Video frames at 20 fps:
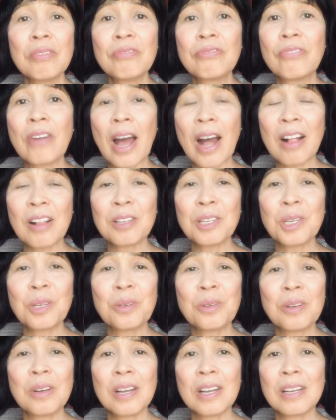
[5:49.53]

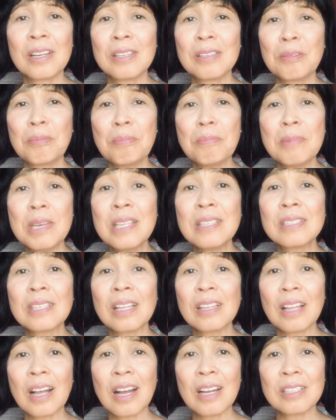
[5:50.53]
value and means a
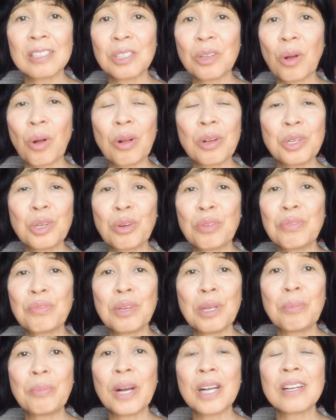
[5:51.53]
lot all your
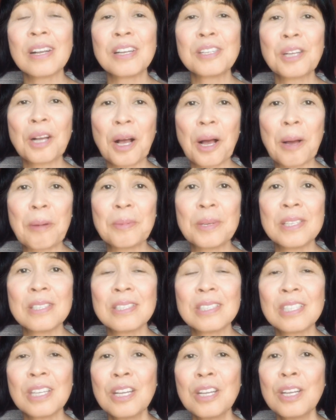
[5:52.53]
feedback and
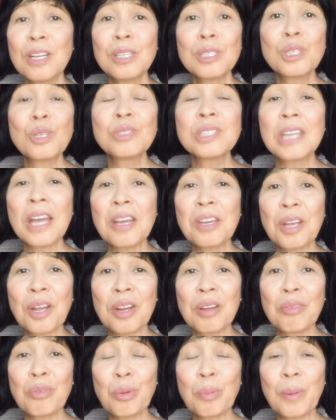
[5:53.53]
comments. So take care
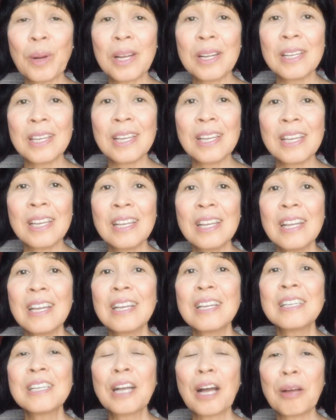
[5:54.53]
everybody.
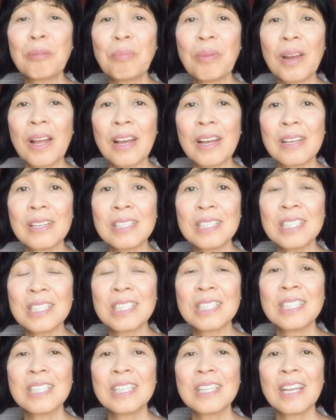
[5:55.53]
God bless
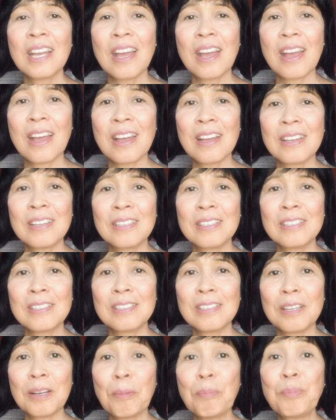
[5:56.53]
and
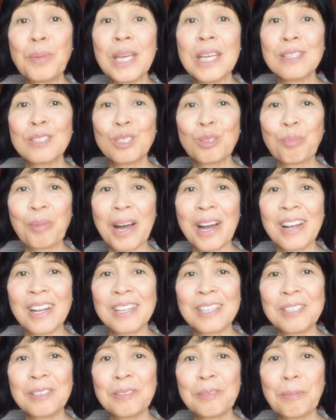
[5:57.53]
be
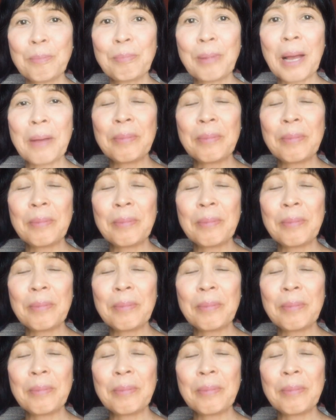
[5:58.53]
inspired. Bye